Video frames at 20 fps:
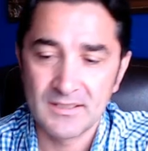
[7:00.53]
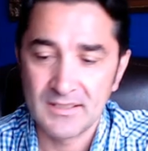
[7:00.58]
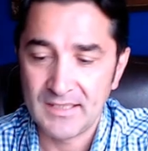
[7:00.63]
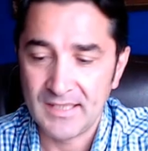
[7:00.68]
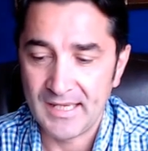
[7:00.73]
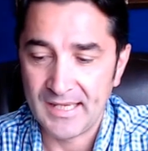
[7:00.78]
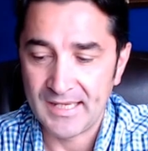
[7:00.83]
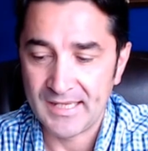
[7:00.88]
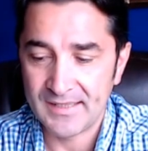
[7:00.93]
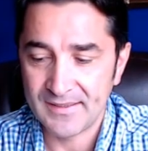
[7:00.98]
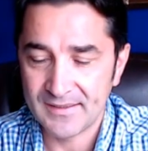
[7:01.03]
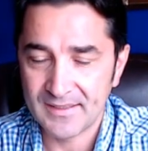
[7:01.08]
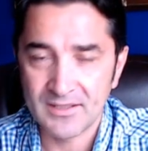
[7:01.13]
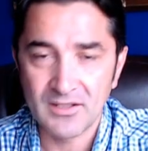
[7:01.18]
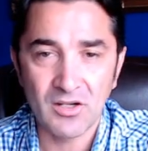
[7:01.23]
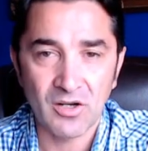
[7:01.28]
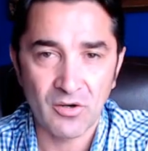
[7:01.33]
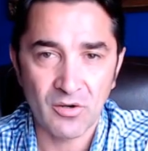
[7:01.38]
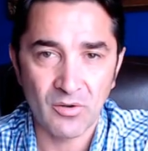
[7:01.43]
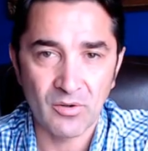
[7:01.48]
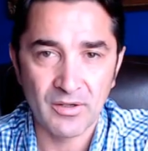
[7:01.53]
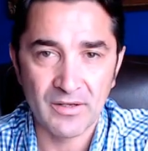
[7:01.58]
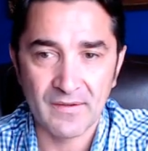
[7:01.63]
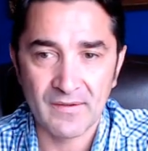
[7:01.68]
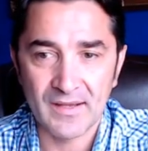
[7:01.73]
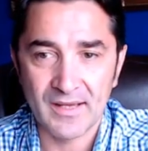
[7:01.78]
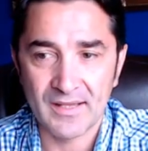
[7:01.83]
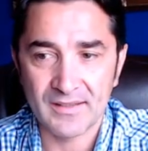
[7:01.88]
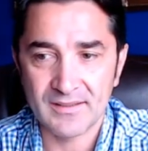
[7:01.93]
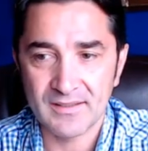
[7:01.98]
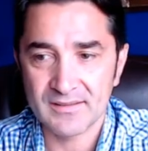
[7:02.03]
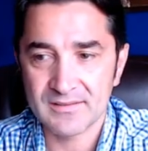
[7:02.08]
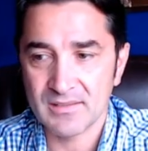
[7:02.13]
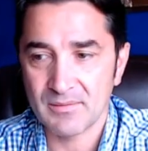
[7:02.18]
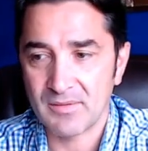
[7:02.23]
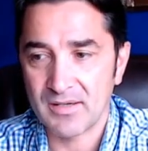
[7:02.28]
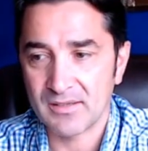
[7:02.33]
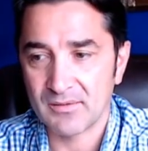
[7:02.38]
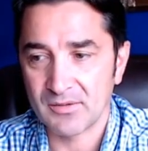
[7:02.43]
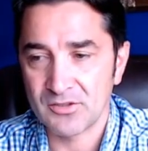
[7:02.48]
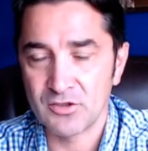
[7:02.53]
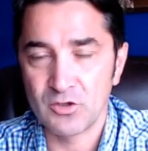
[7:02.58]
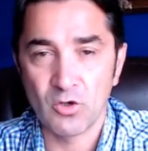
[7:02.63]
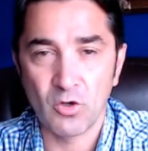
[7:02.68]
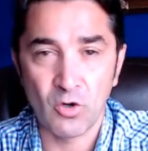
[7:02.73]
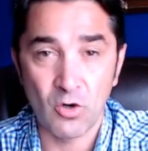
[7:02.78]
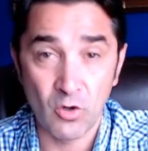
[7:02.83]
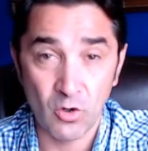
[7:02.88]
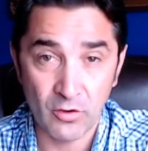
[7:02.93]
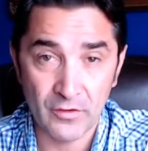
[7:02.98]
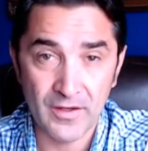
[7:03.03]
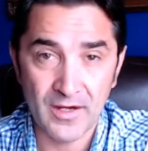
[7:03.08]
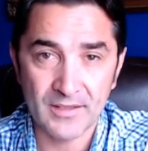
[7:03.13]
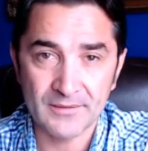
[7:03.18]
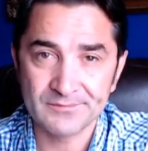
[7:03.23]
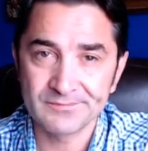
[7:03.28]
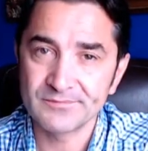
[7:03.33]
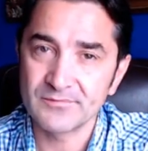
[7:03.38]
And then not only that, there's some other one, Yogoda,